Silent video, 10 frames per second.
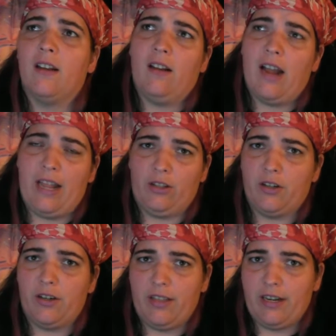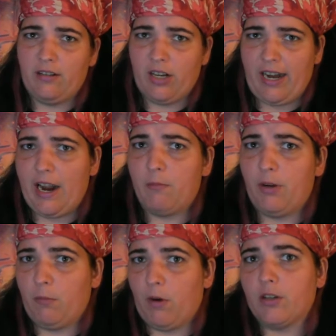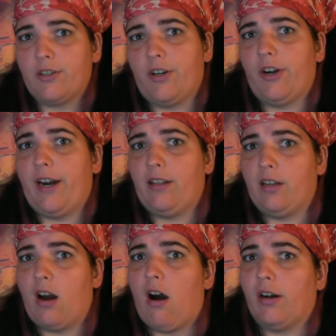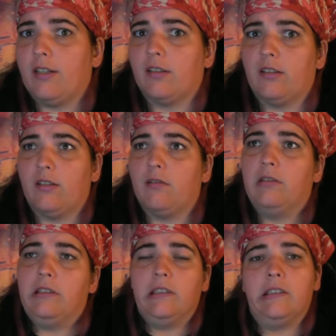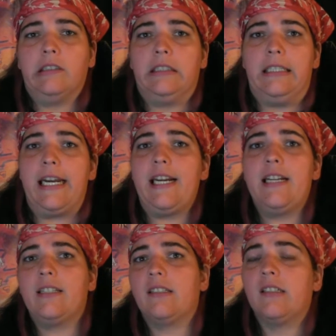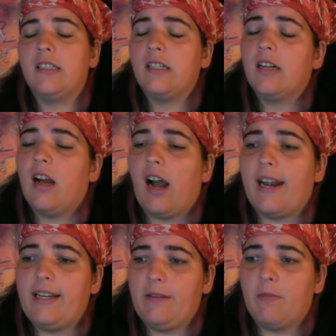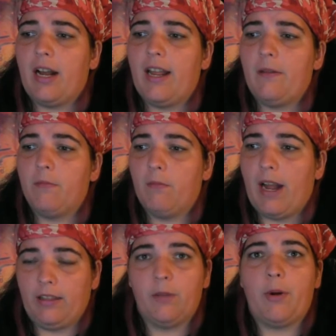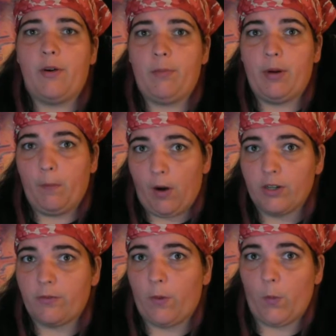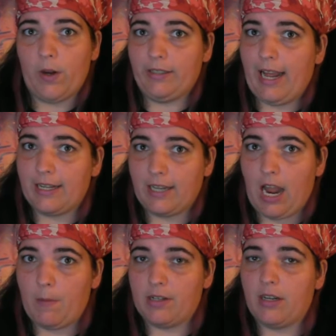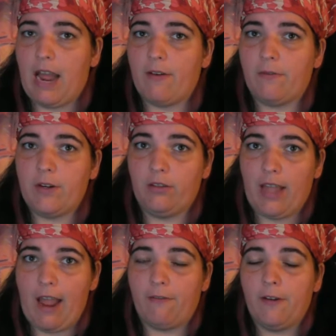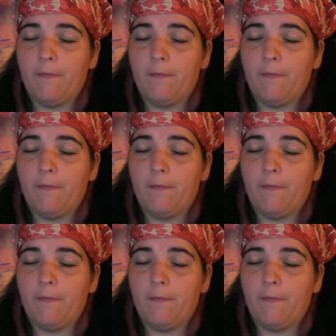I learned that cutting out bookmarks during the con is a little tedious. I did my Little Pony bookmarks for one last time. I still have a few left.